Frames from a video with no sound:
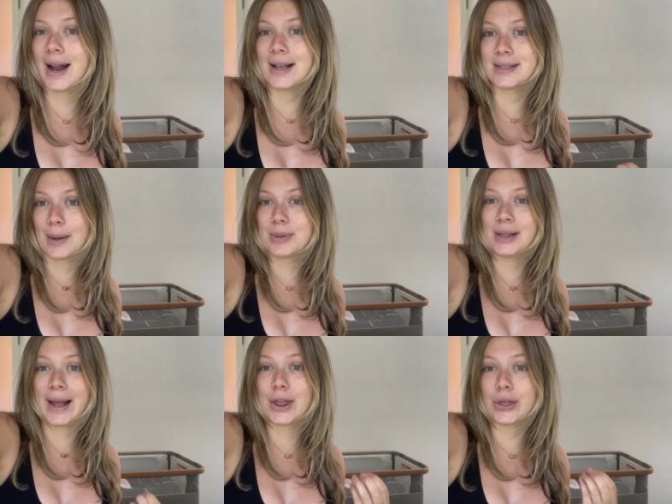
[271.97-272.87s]
I slept in
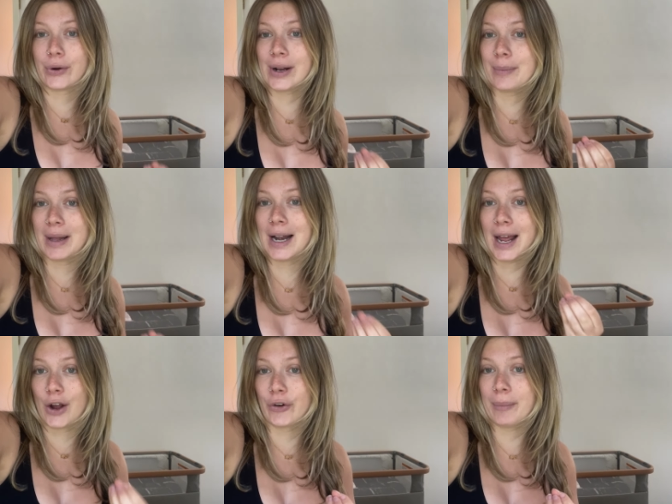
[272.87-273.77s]
like 30 minute
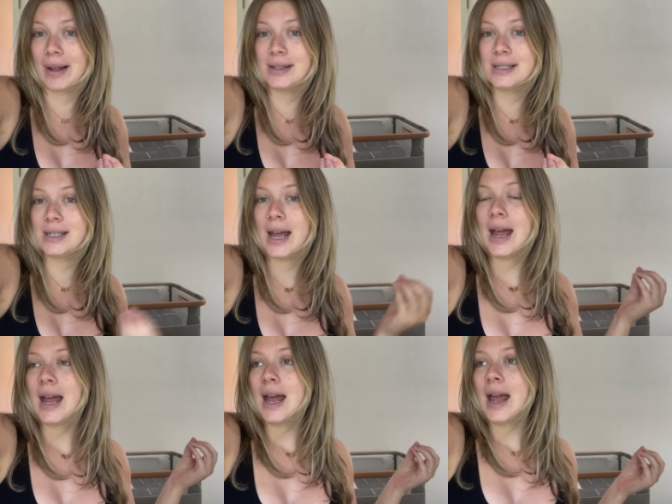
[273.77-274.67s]
increments
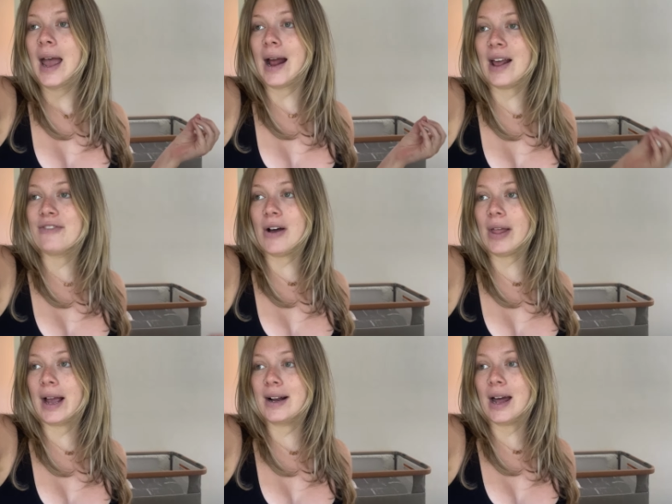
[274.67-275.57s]
and I felt
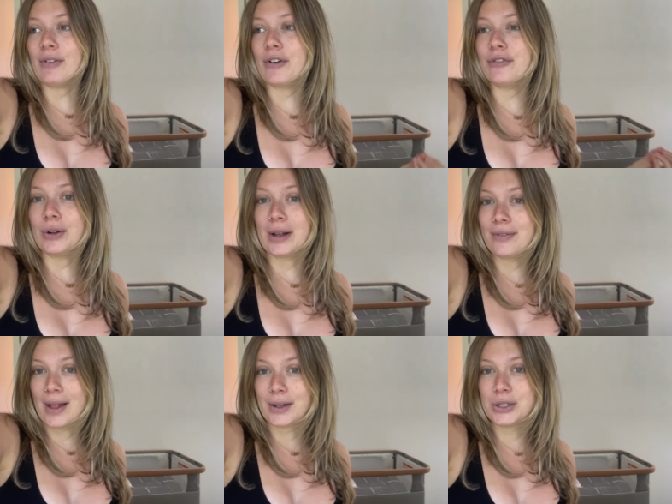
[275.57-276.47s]
like I never fully
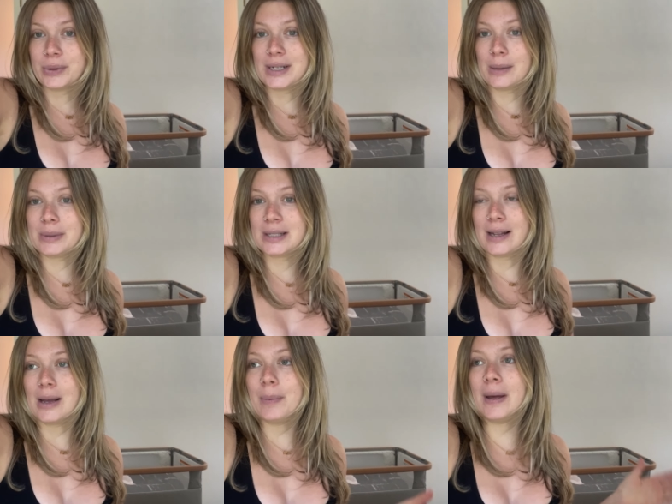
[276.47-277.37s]
fell into a deep
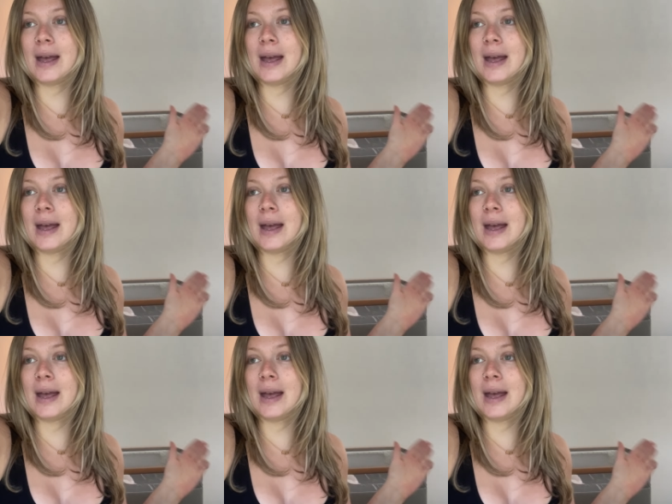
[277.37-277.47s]
sleep.